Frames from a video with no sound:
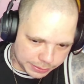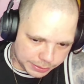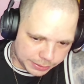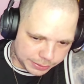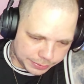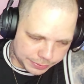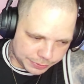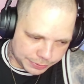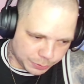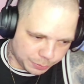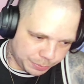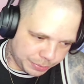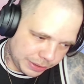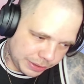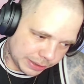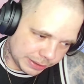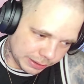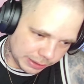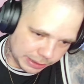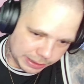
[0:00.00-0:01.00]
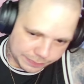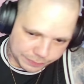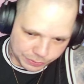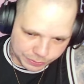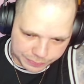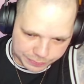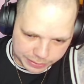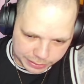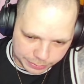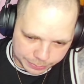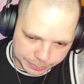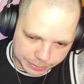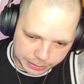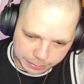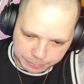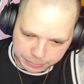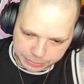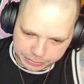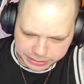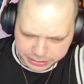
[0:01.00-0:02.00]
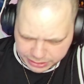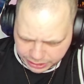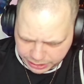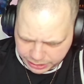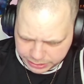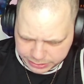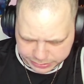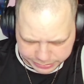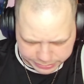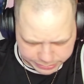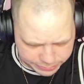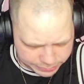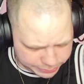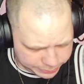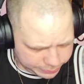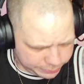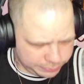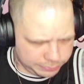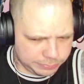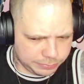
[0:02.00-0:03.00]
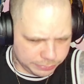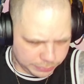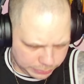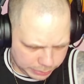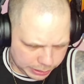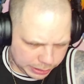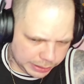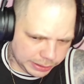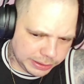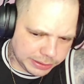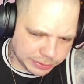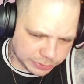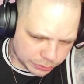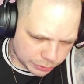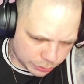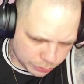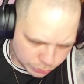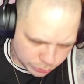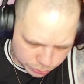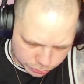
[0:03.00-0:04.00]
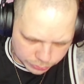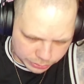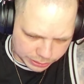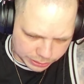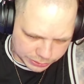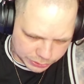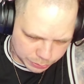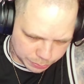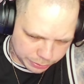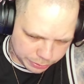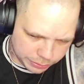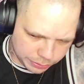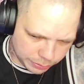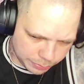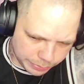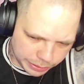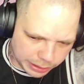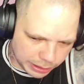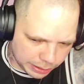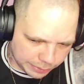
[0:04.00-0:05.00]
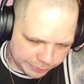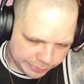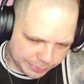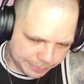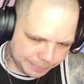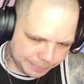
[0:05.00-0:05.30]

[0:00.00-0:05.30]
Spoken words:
to be at the level of Harry Mack. But this guy is, yeah, he is cool and super dope. I love him.